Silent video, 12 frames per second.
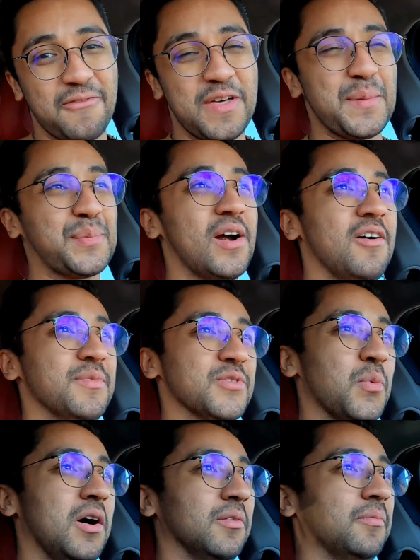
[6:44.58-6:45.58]
solved that
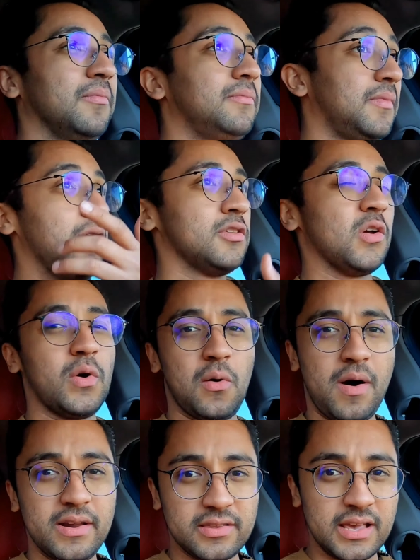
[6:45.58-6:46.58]
problem as well.
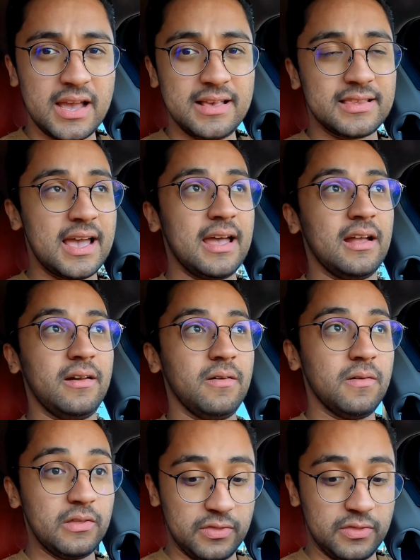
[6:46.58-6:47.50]
So what I want to say is that